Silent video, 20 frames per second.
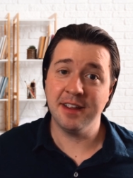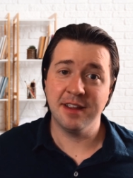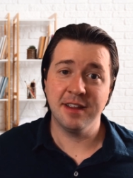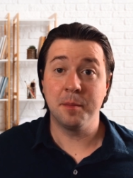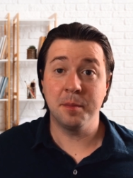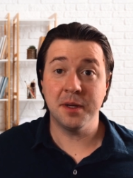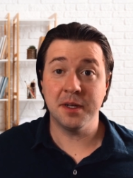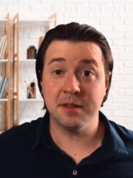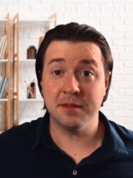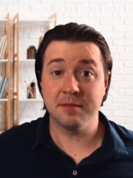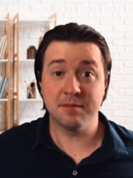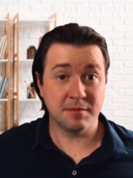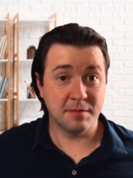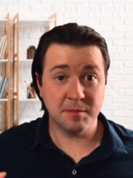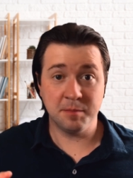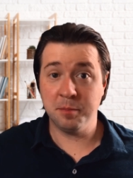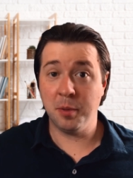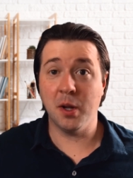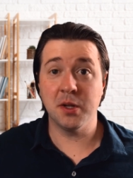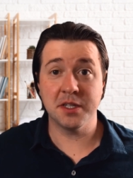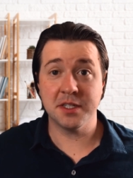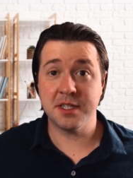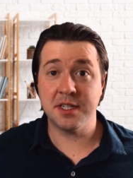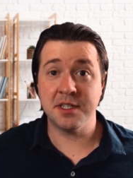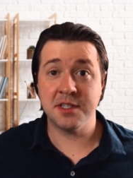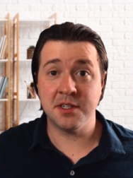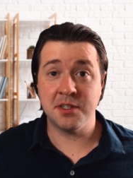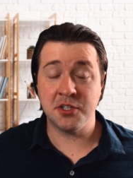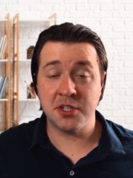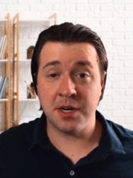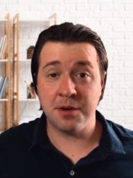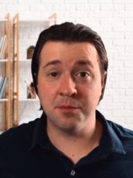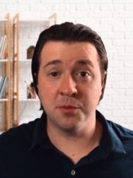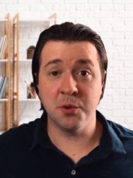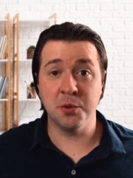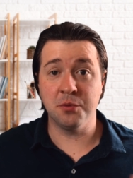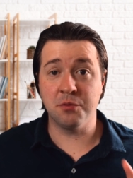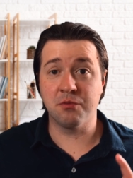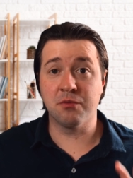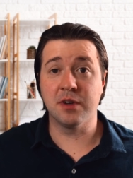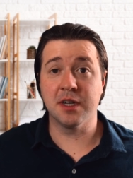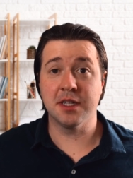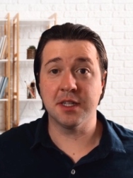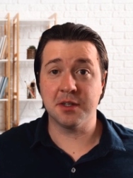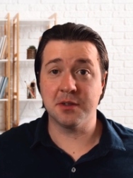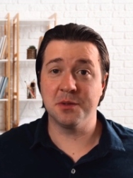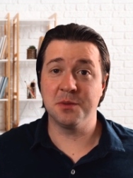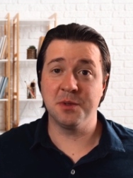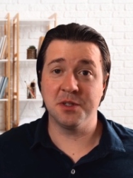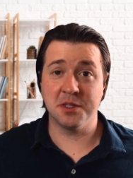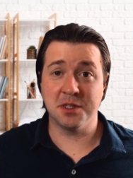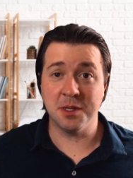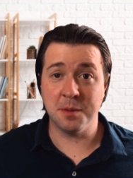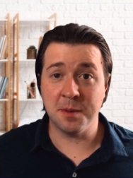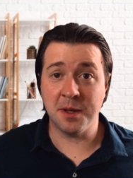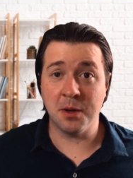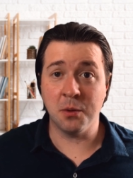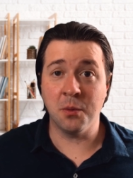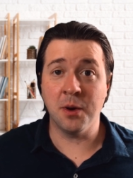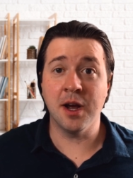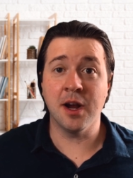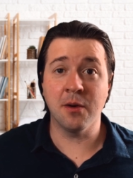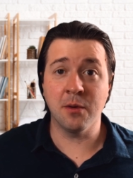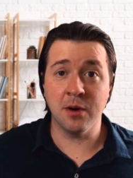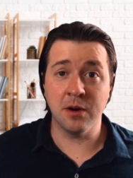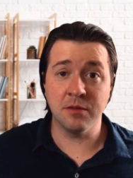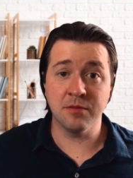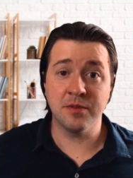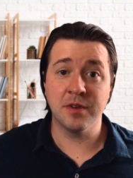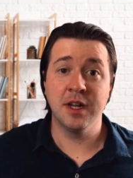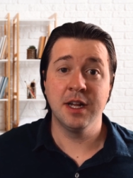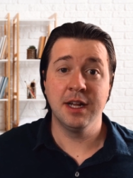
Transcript: But policies in general, really good one to be aware of.